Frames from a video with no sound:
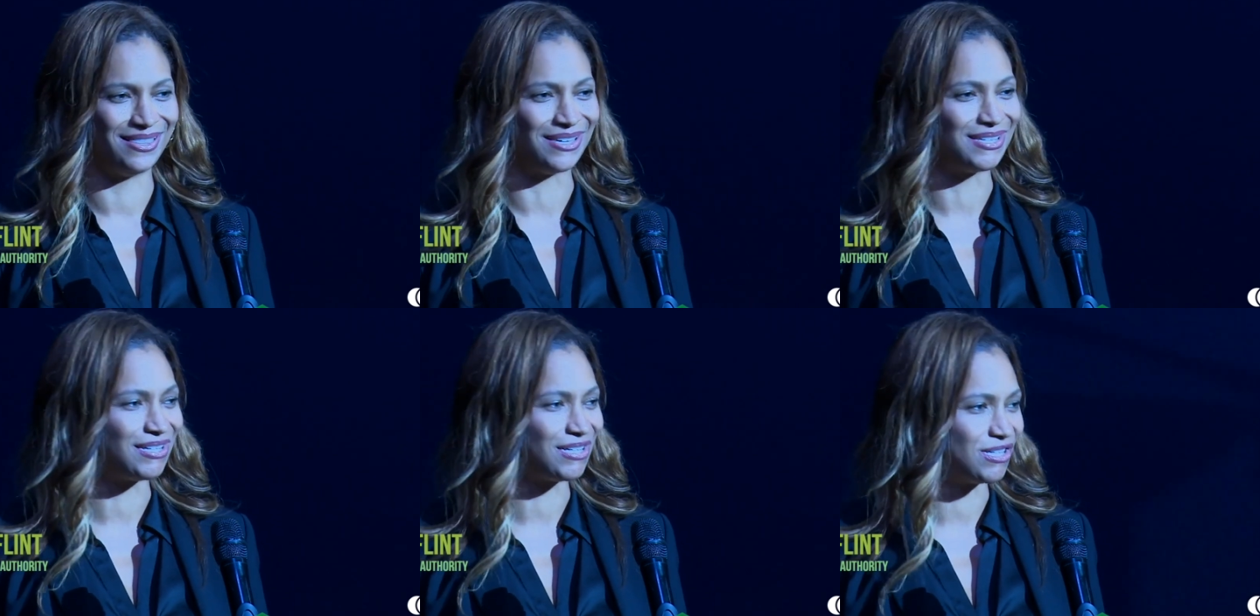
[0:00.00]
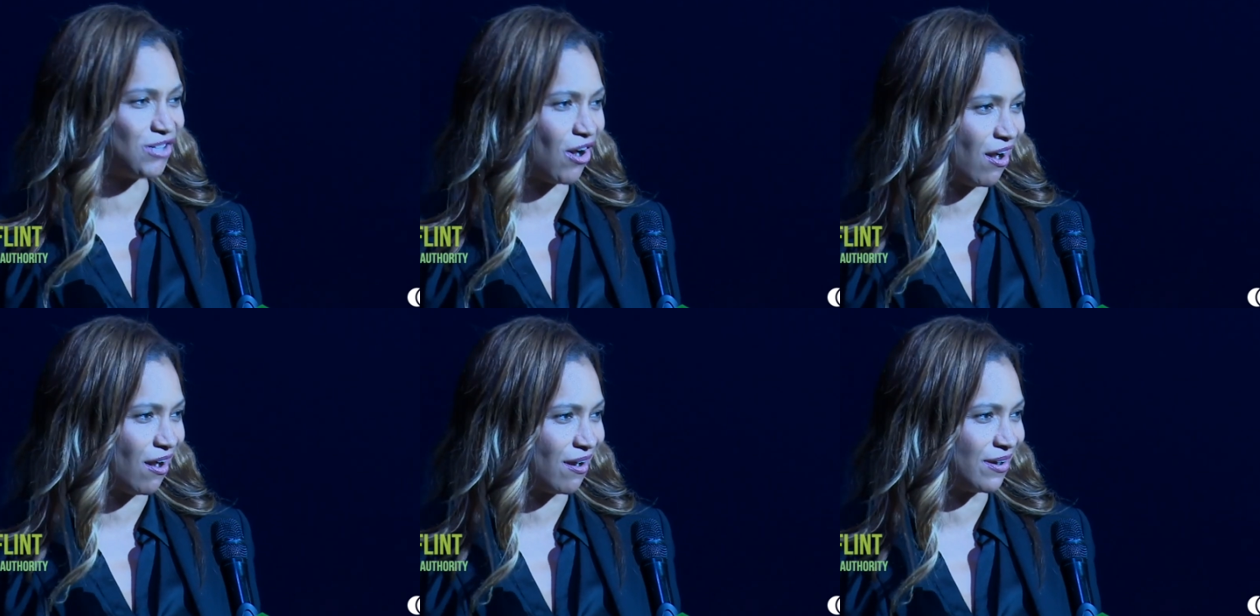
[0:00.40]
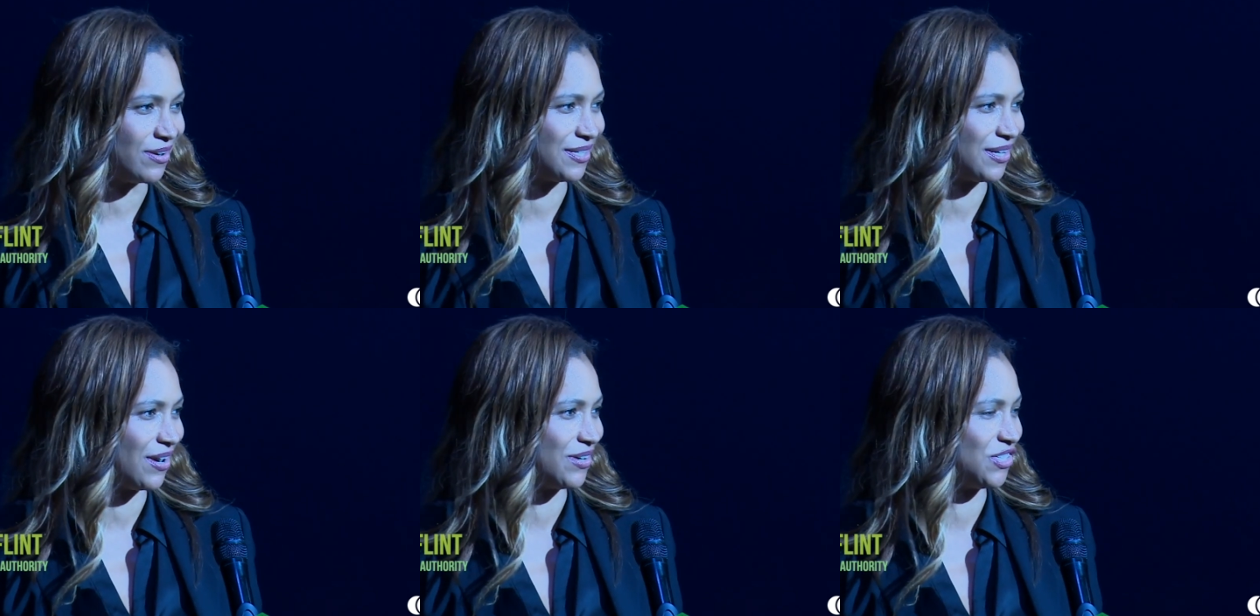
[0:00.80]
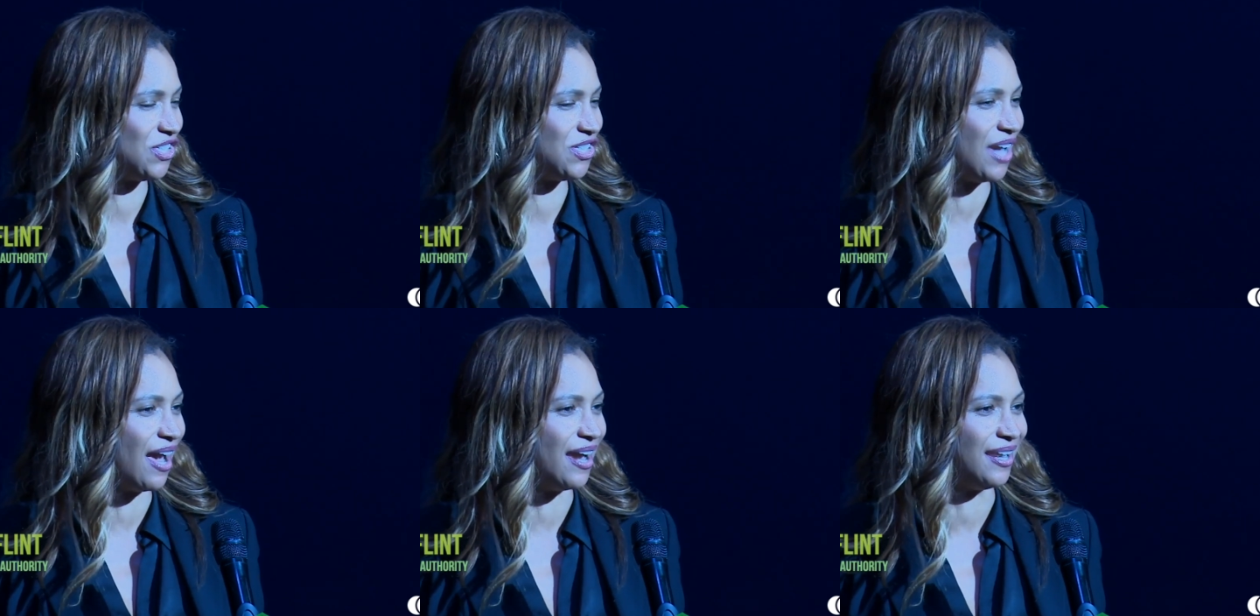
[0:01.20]
the stars are
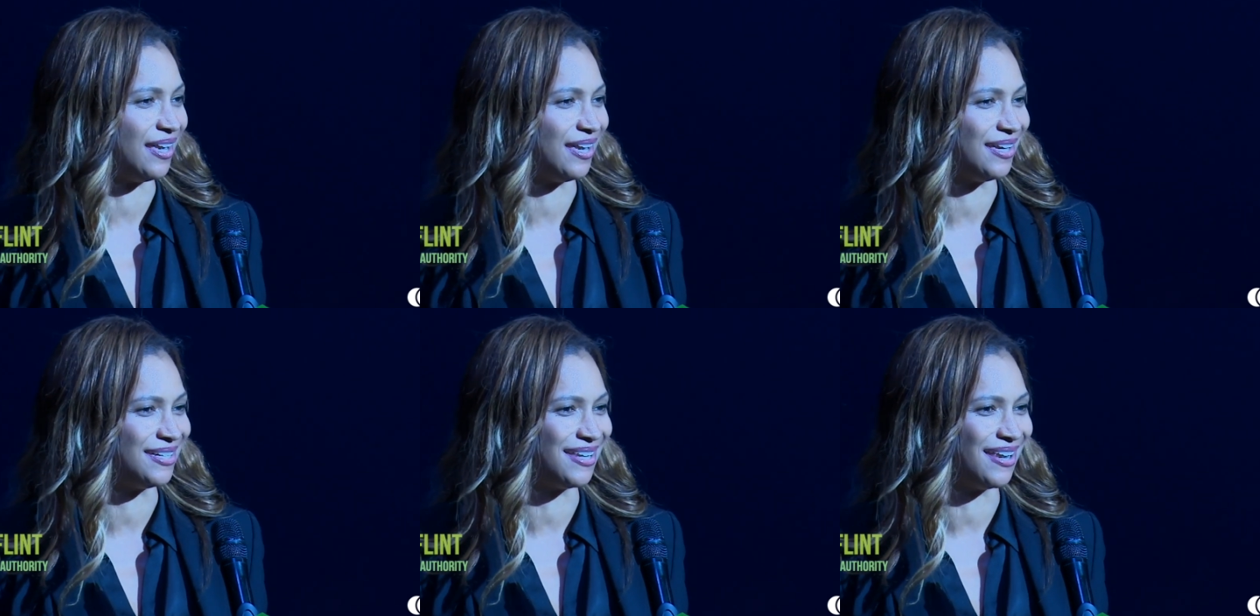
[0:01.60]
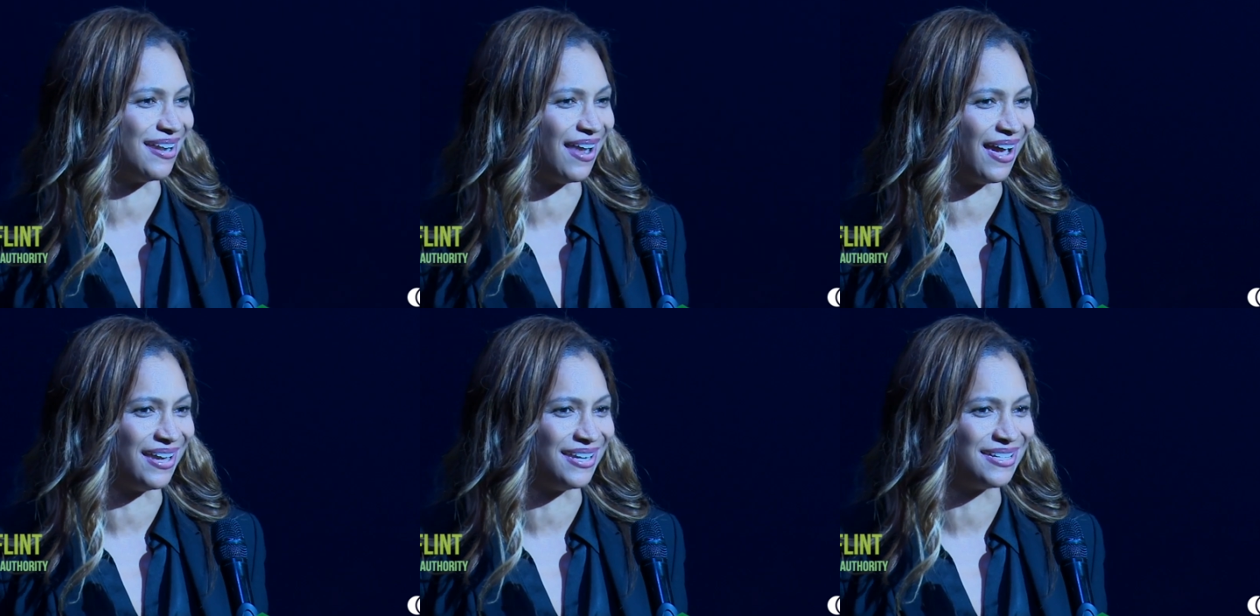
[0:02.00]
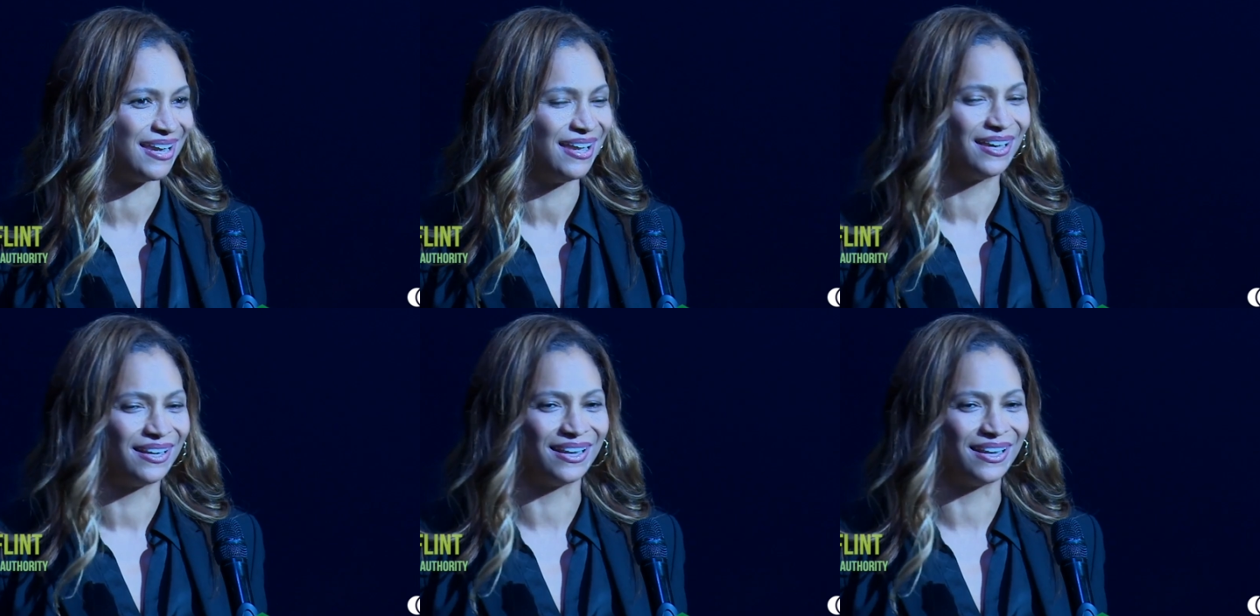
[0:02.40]
shining tonight.